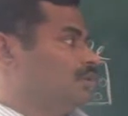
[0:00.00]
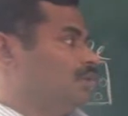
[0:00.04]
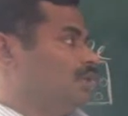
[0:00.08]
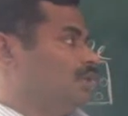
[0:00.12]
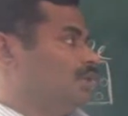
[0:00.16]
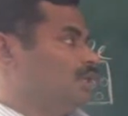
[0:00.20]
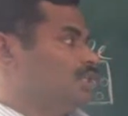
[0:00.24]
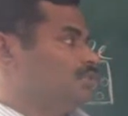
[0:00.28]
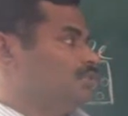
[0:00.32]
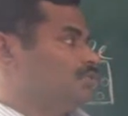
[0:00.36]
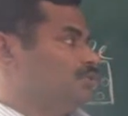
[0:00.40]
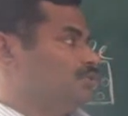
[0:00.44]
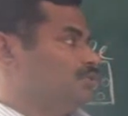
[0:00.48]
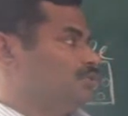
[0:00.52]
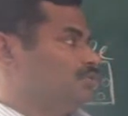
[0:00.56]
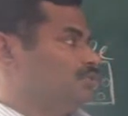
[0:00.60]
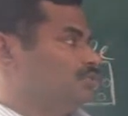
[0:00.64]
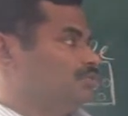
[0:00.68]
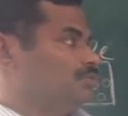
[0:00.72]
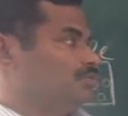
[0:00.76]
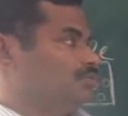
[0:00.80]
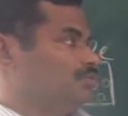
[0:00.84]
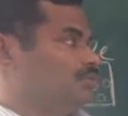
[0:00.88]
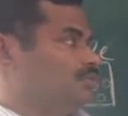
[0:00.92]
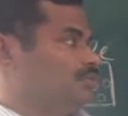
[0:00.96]
as we know,
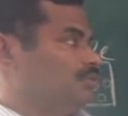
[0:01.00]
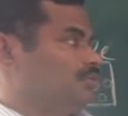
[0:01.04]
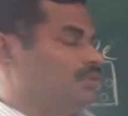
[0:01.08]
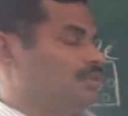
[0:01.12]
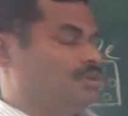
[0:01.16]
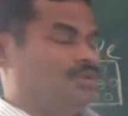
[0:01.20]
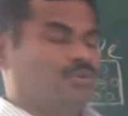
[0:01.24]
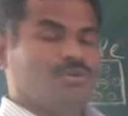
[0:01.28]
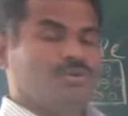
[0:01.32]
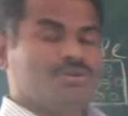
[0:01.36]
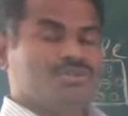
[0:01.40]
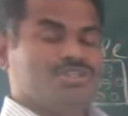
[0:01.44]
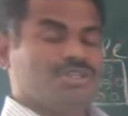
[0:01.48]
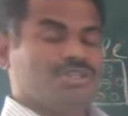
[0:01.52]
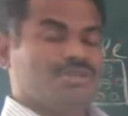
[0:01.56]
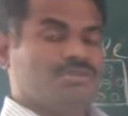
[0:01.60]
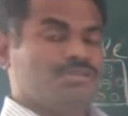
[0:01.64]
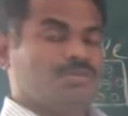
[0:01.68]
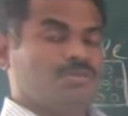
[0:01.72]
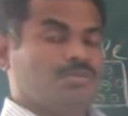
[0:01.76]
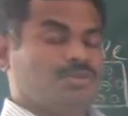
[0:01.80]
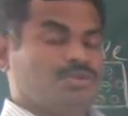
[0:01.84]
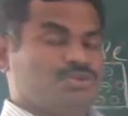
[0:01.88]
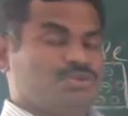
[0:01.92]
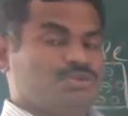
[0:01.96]
the holes and
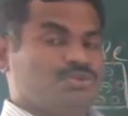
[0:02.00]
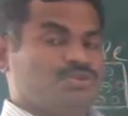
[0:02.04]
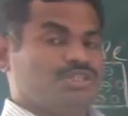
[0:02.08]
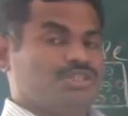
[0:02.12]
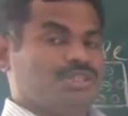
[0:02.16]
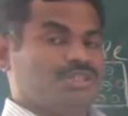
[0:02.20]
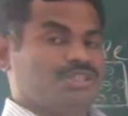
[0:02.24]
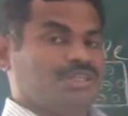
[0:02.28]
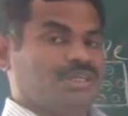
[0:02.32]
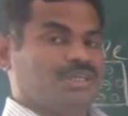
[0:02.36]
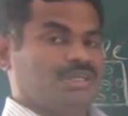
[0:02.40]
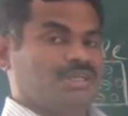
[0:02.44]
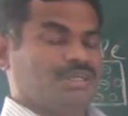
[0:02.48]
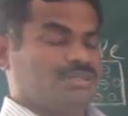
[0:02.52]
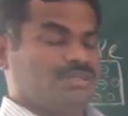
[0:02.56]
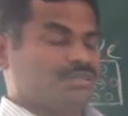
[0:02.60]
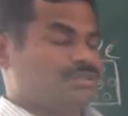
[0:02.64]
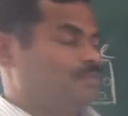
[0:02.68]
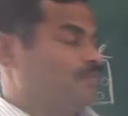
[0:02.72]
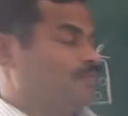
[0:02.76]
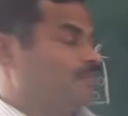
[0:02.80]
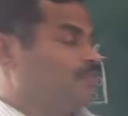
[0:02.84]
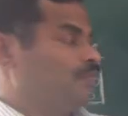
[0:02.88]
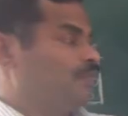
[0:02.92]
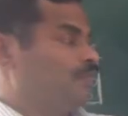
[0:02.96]
the positive charge carriers,
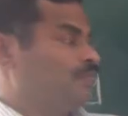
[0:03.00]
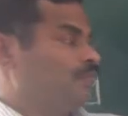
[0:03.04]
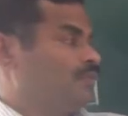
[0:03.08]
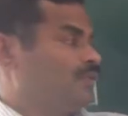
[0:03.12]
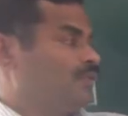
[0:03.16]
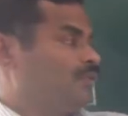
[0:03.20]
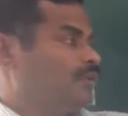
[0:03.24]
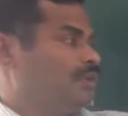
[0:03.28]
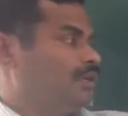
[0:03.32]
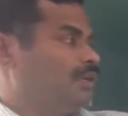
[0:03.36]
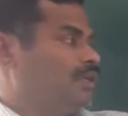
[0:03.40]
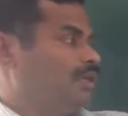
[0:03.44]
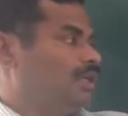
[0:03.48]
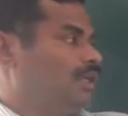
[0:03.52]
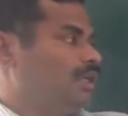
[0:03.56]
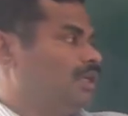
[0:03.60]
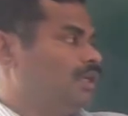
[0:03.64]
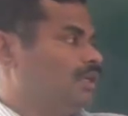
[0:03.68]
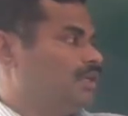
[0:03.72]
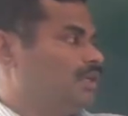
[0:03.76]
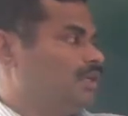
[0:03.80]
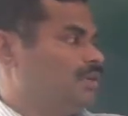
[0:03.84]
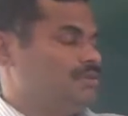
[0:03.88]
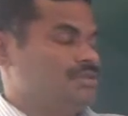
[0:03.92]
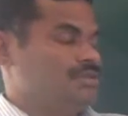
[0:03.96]

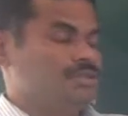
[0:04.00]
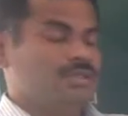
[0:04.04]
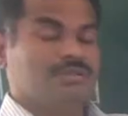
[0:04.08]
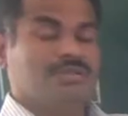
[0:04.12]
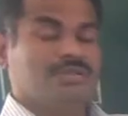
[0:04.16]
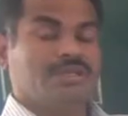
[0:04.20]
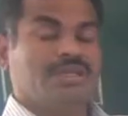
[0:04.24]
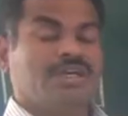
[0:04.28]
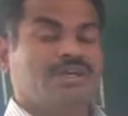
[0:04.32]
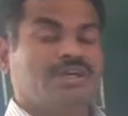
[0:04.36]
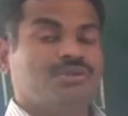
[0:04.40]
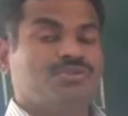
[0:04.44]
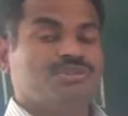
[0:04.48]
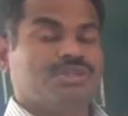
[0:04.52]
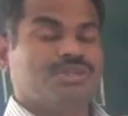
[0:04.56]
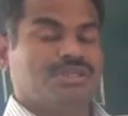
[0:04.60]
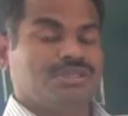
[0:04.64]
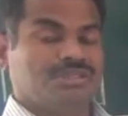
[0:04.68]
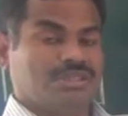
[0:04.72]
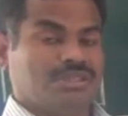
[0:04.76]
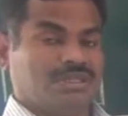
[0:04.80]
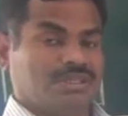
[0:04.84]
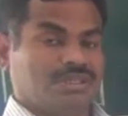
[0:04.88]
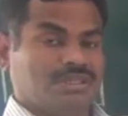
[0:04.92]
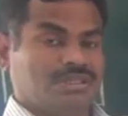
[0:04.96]
electrons are the negative
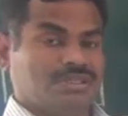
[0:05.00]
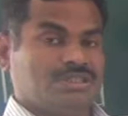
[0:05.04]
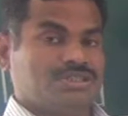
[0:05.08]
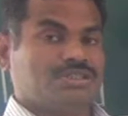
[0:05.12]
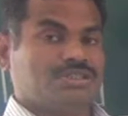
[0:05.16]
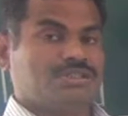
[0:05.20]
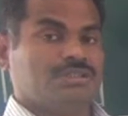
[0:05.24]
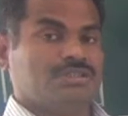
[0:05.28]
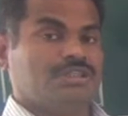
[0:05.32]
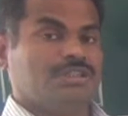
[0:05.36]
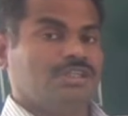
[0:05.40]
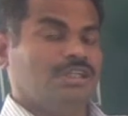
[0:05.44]
charge carriers.